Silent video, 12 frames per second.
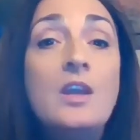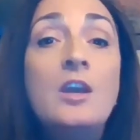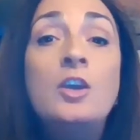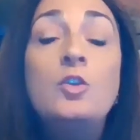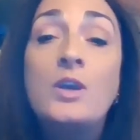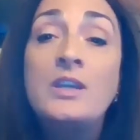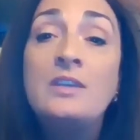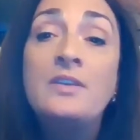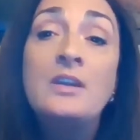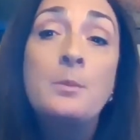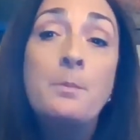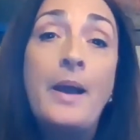You can
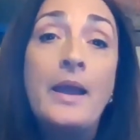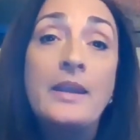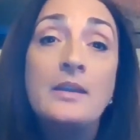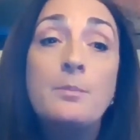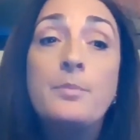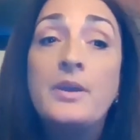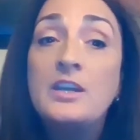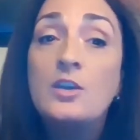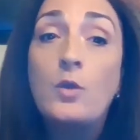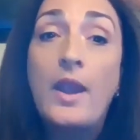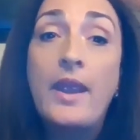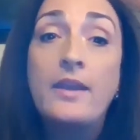even combine
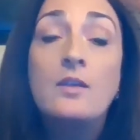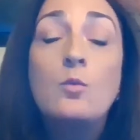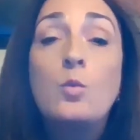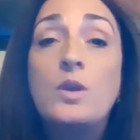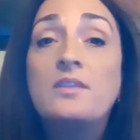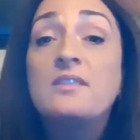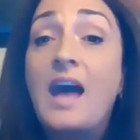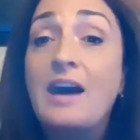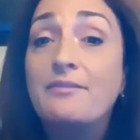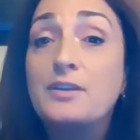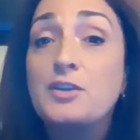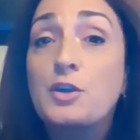petitgrain with
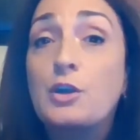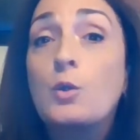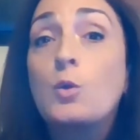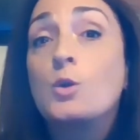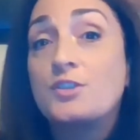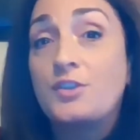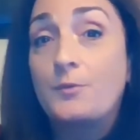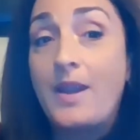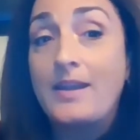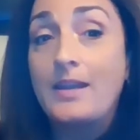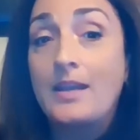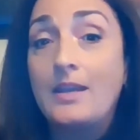lavender or
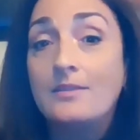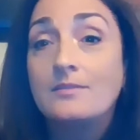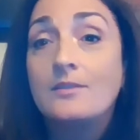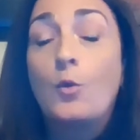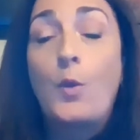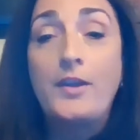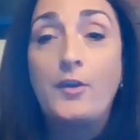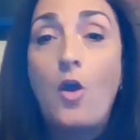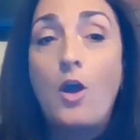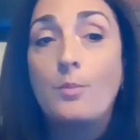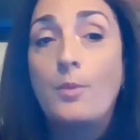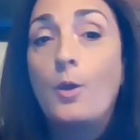serenity. Great
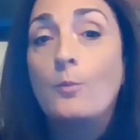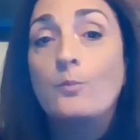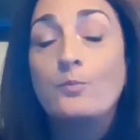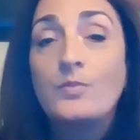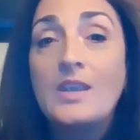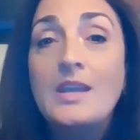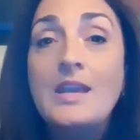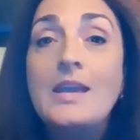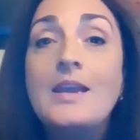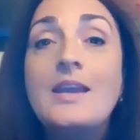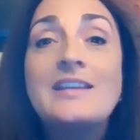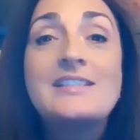combo.
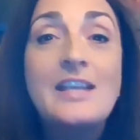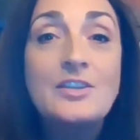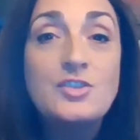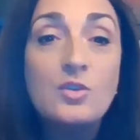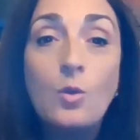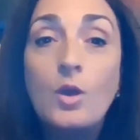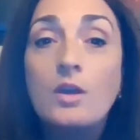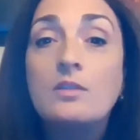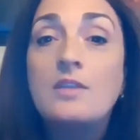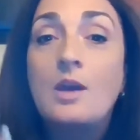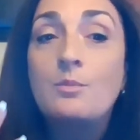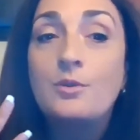Essential oil
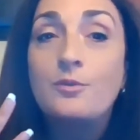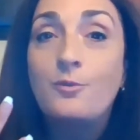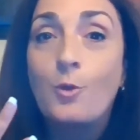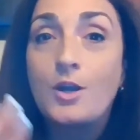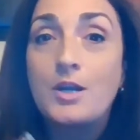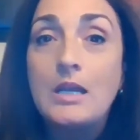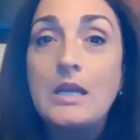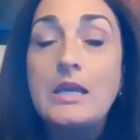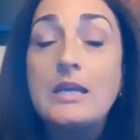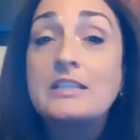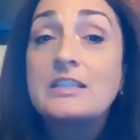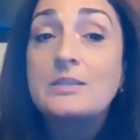number four,
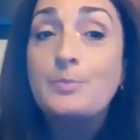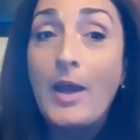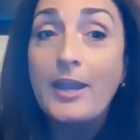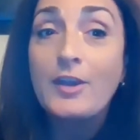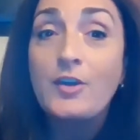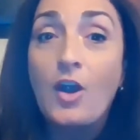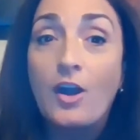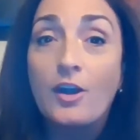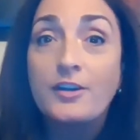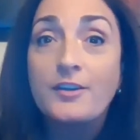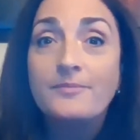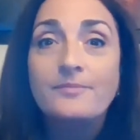
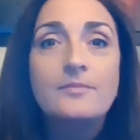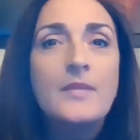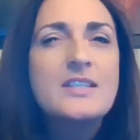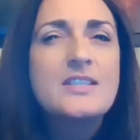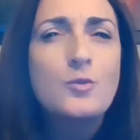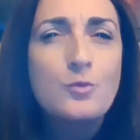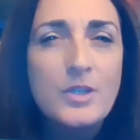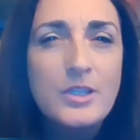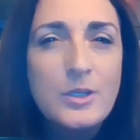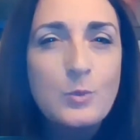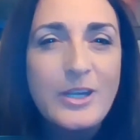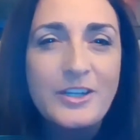spikenard. It's a
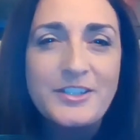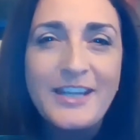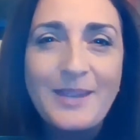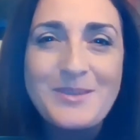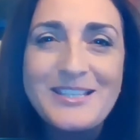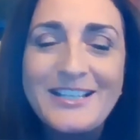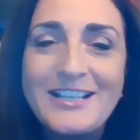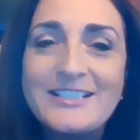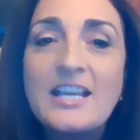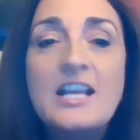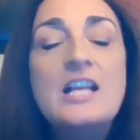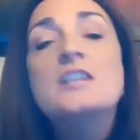really weird name, isn't it?
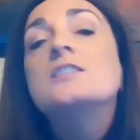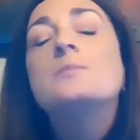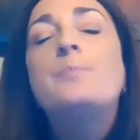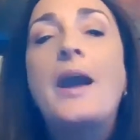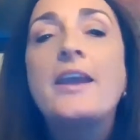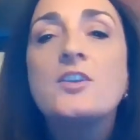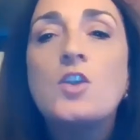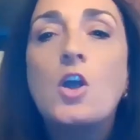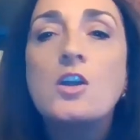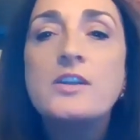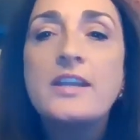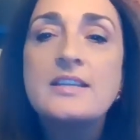
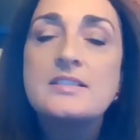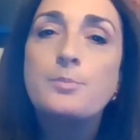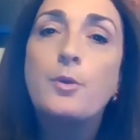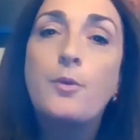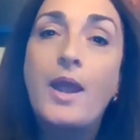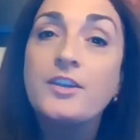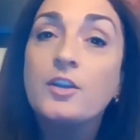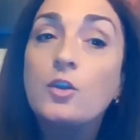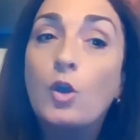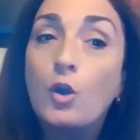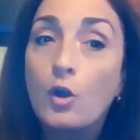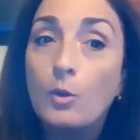Spikenard is the perennial
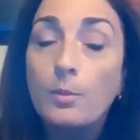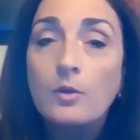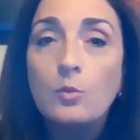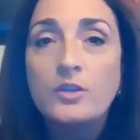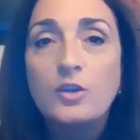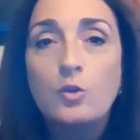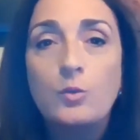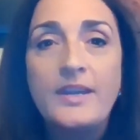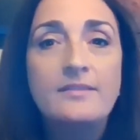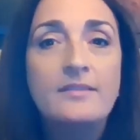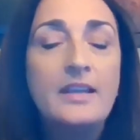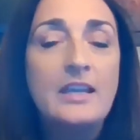herb with
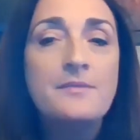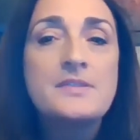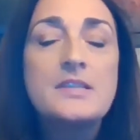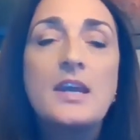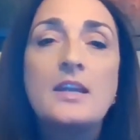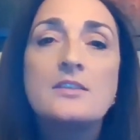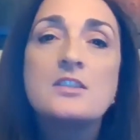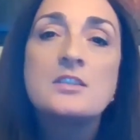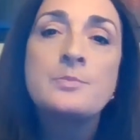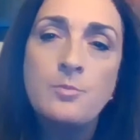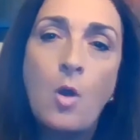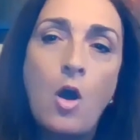green leaves and
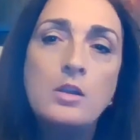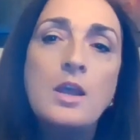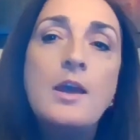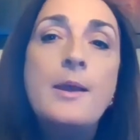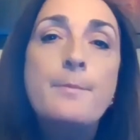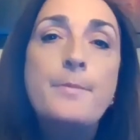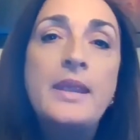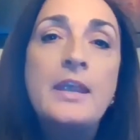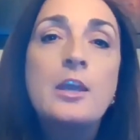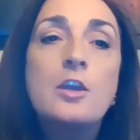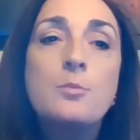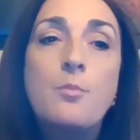small
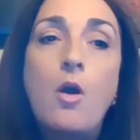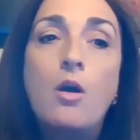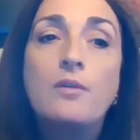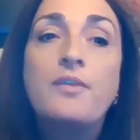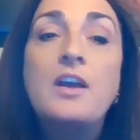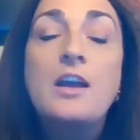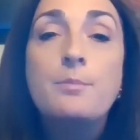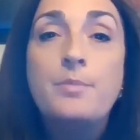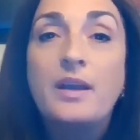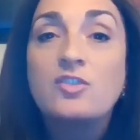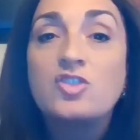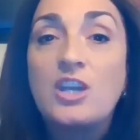pink mauve
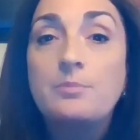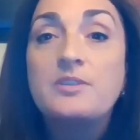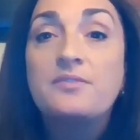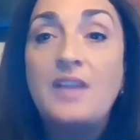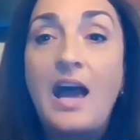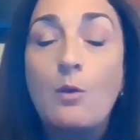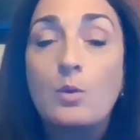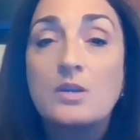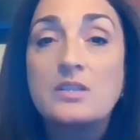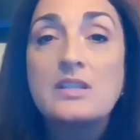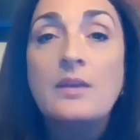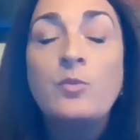bell shaped
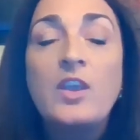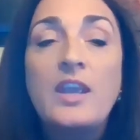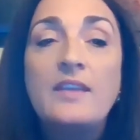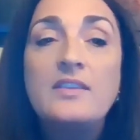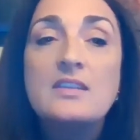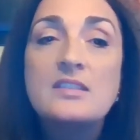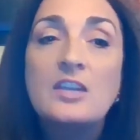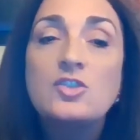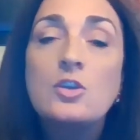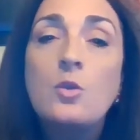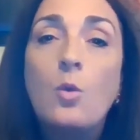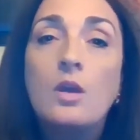flowers. And the
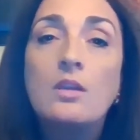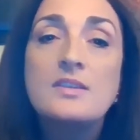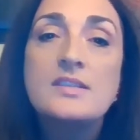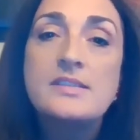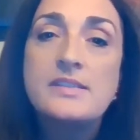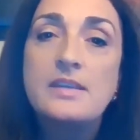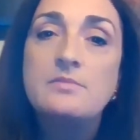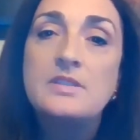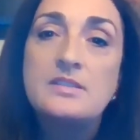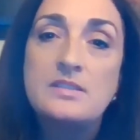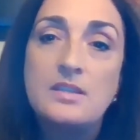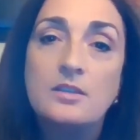essential oil is stem
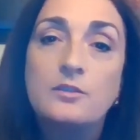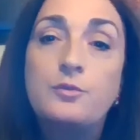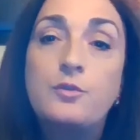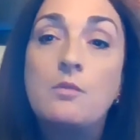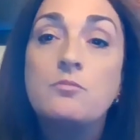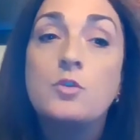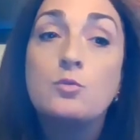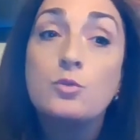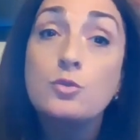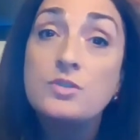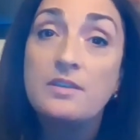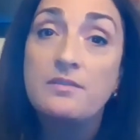distilled from the
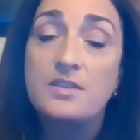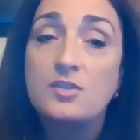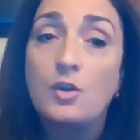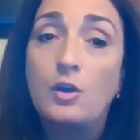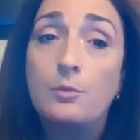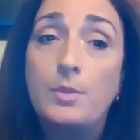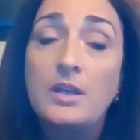root of this herb.